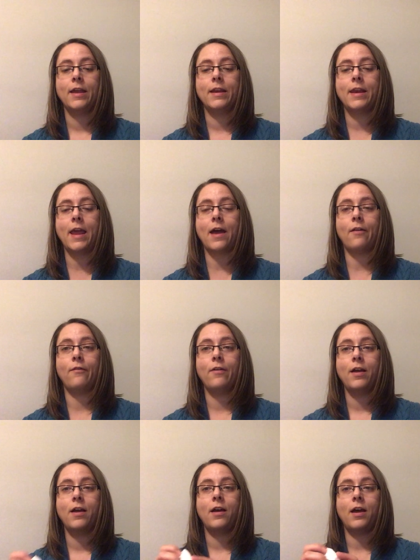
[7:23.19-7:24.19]
now
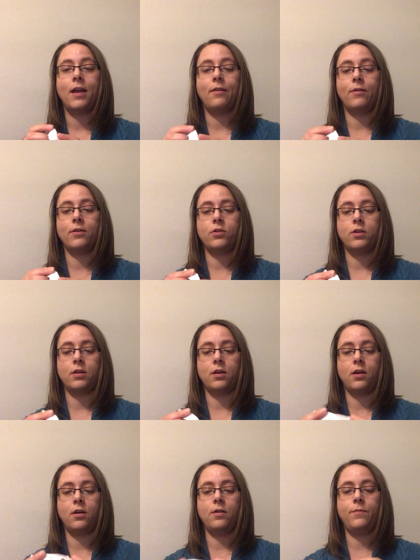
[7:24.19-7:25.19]
I want you to
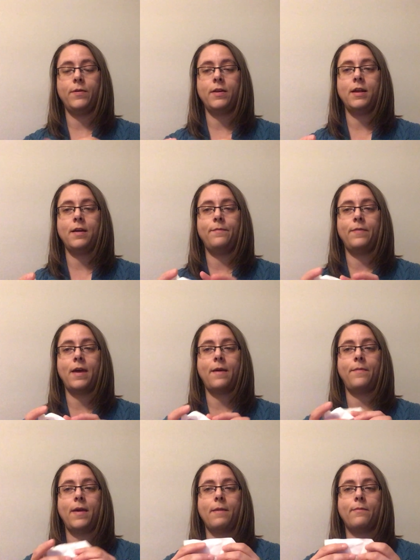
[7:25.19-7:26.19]
open up that
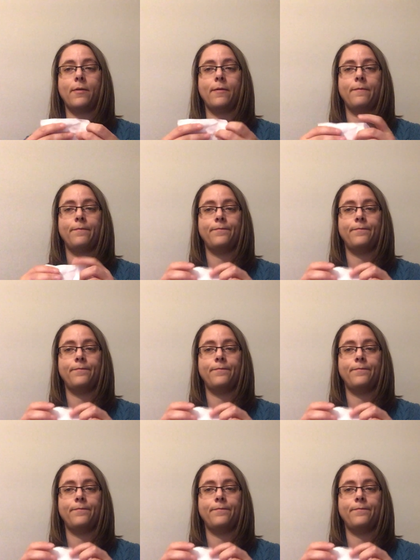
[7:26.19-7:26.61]
paper,